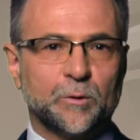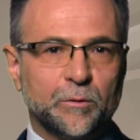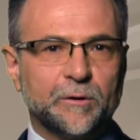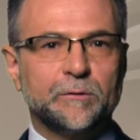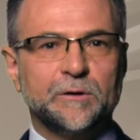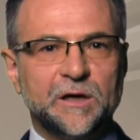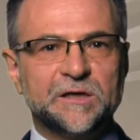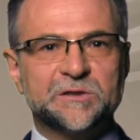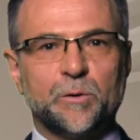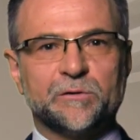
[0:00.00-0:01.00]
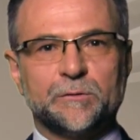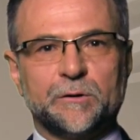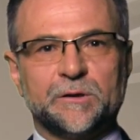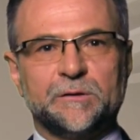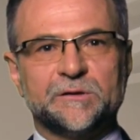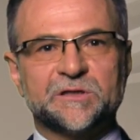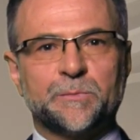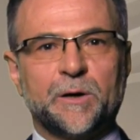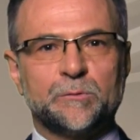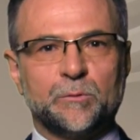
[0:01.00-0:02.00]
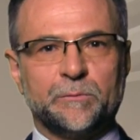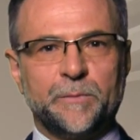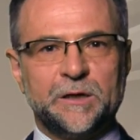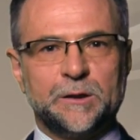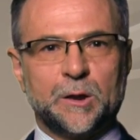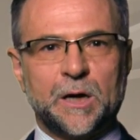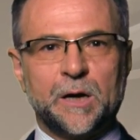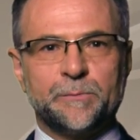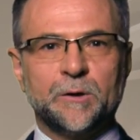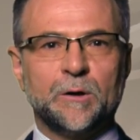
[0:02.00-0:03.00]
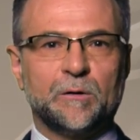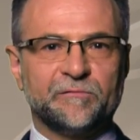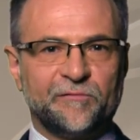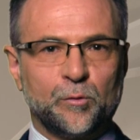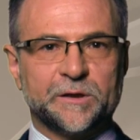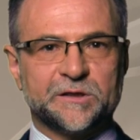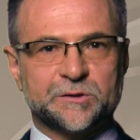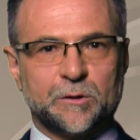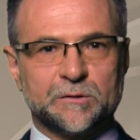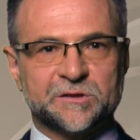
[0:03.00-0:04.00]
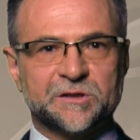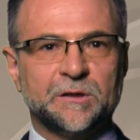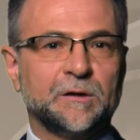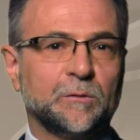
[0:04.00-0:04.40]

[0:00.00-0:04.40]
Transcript: although it is worth noting that despite all the media hype on falling stocks,